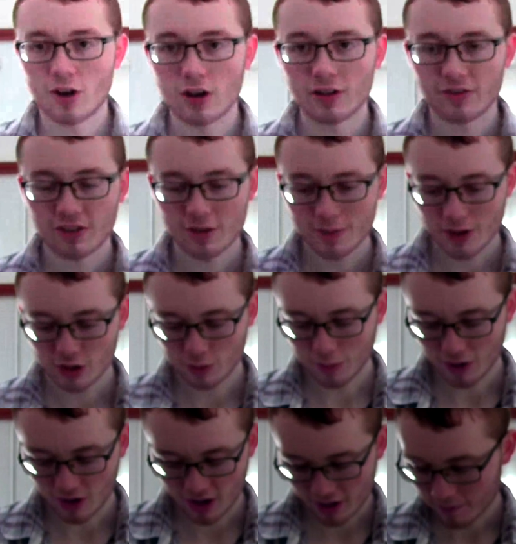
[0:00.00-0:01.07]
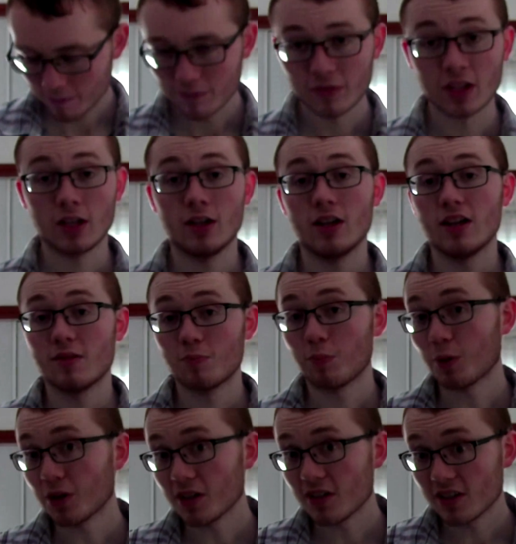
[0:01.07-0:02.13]
art for the most part.
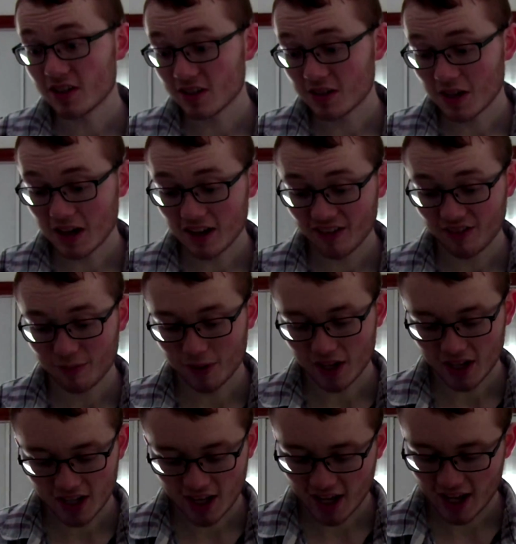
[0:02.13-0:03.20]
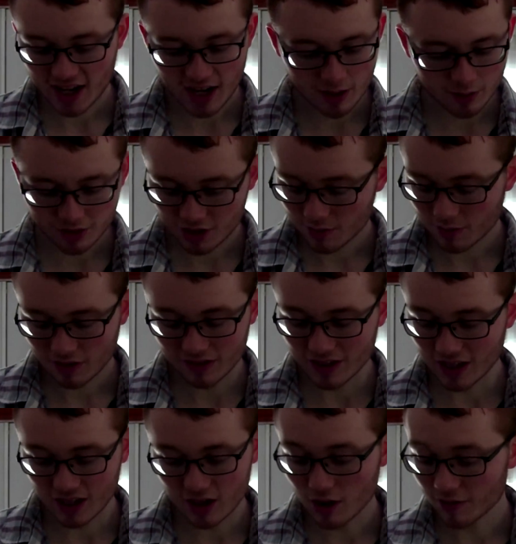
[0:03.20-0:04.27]
Pretty good stuff, but again, I wish he would have
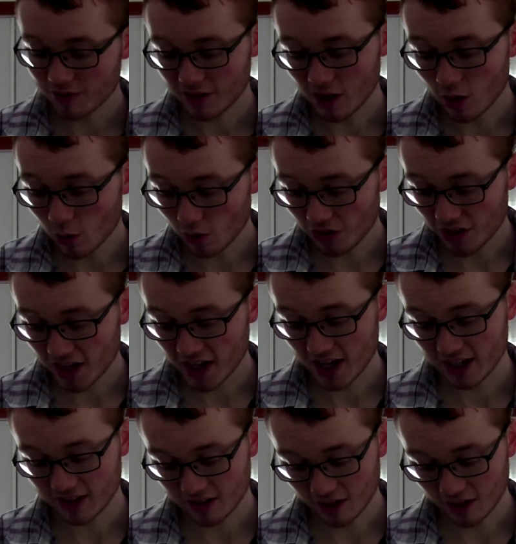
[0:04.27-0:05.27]
done the art for the whole thing. I